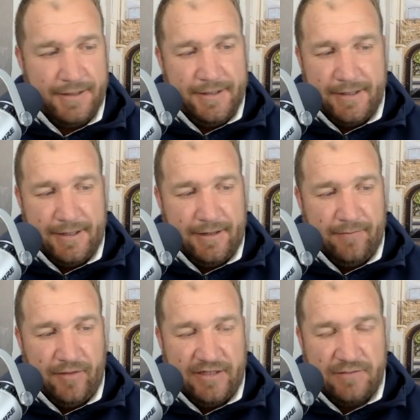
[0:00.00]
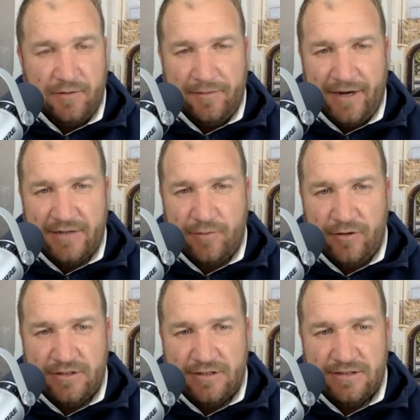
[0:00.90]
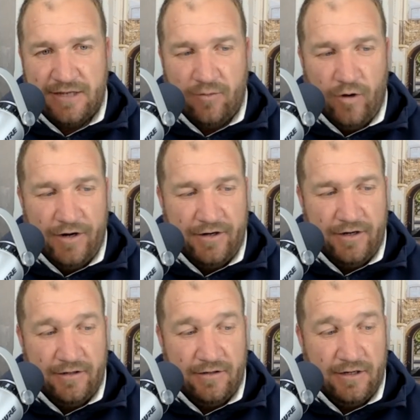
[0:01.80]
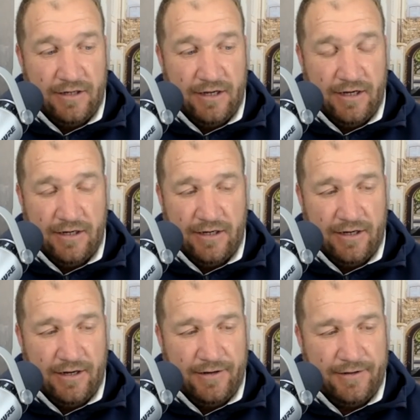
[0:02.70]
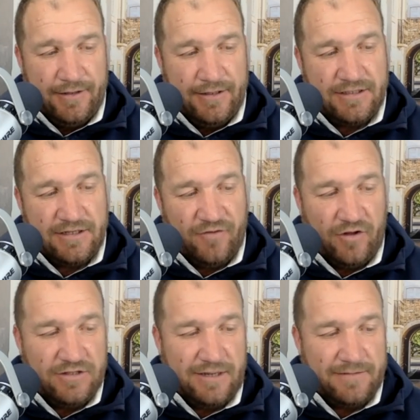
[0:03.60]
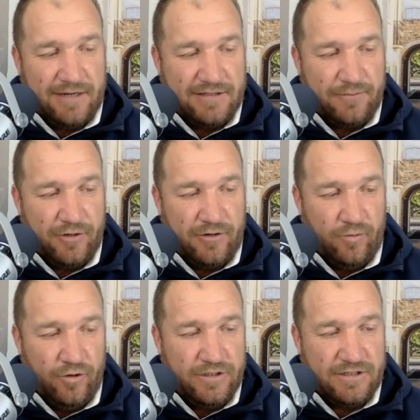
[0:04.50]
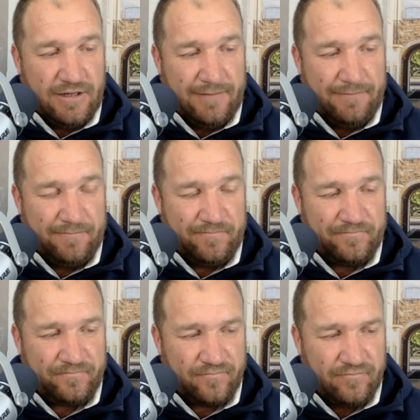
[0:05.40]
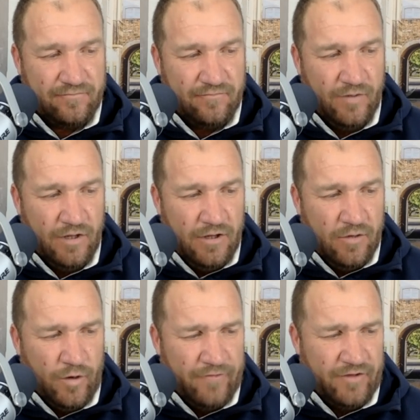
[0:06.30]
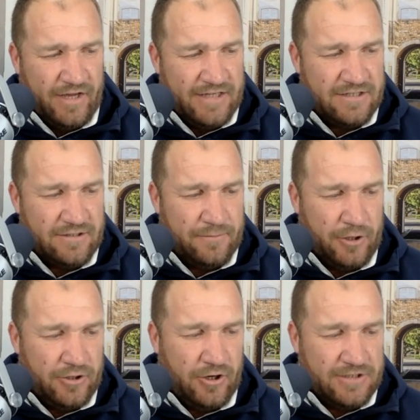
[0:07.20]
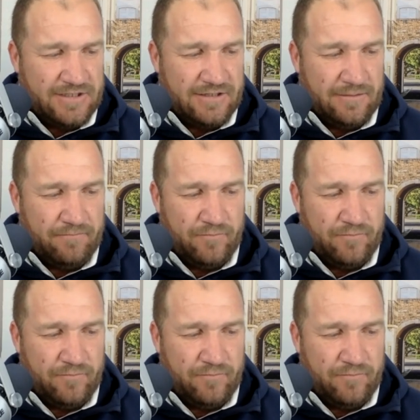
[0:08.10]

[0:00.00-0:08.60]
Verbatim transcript: Um, that's been my experience since day one, and and yeah, I, it's difficult sometimes to put in words. Um, one of the guests on the podcast said the